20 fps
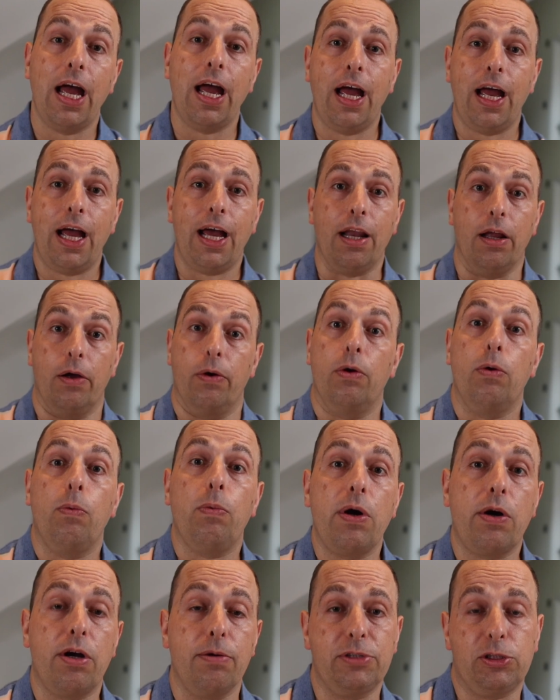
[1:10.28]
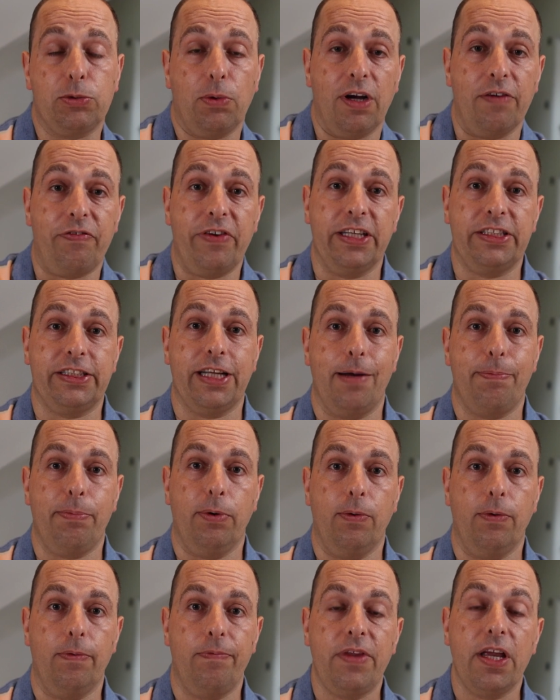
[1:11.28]
Hello, welcome to
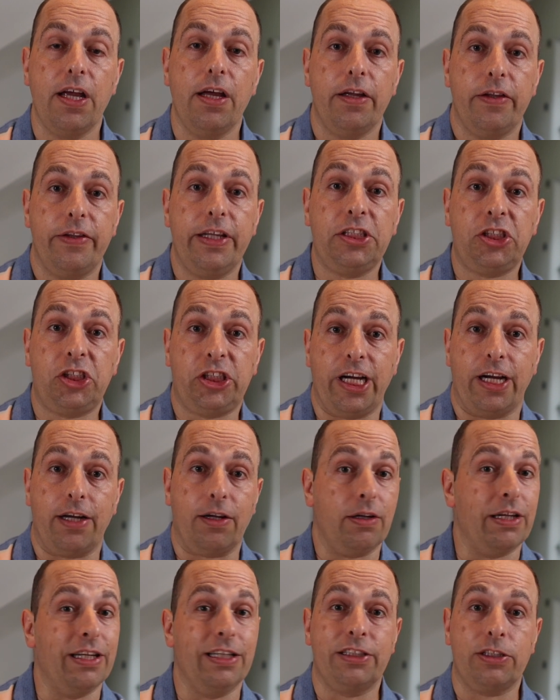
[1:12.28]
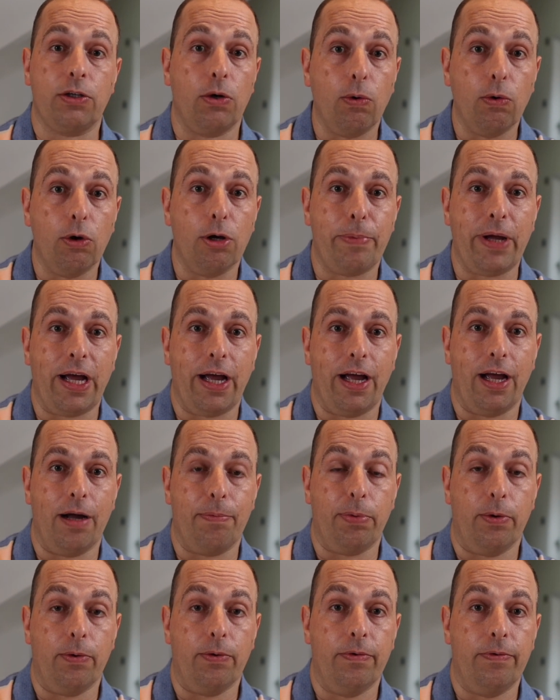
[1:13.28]
iFixApple. This channel is all about
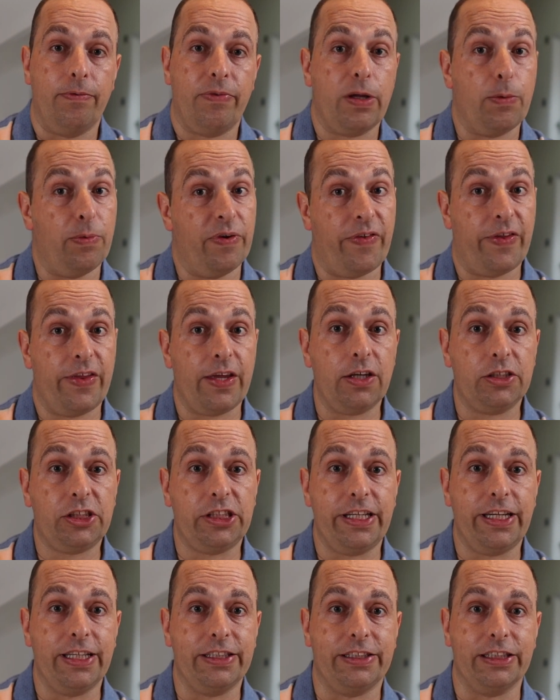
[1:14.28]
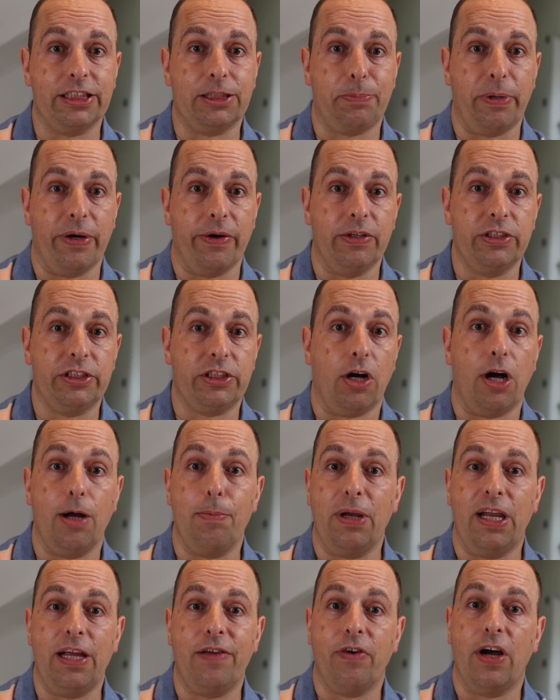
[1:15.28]
Apple. With 30 years experience, I
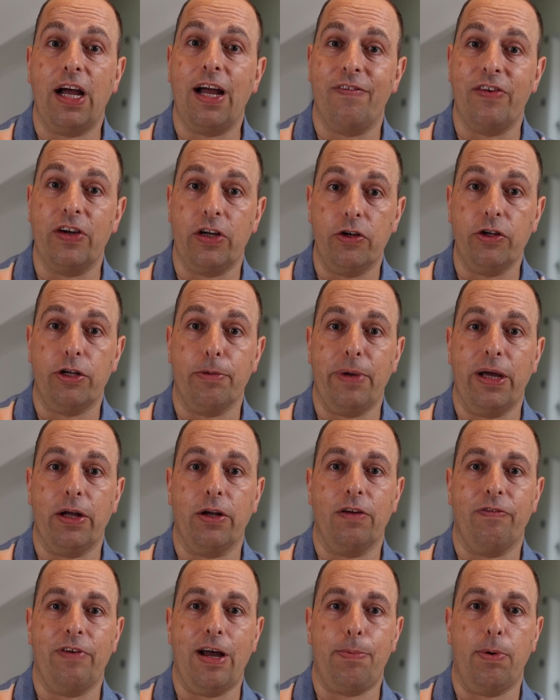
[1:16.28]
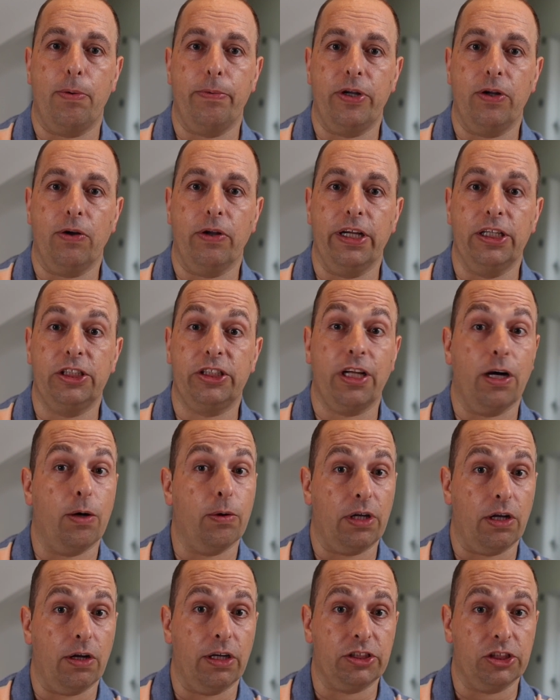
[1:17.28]
believe I have a good amount of Apple knowledge that I
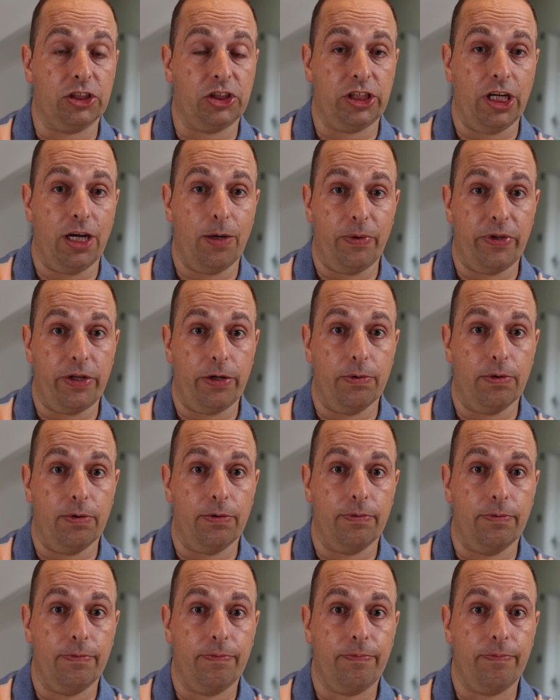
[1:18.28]
would like to share with you all.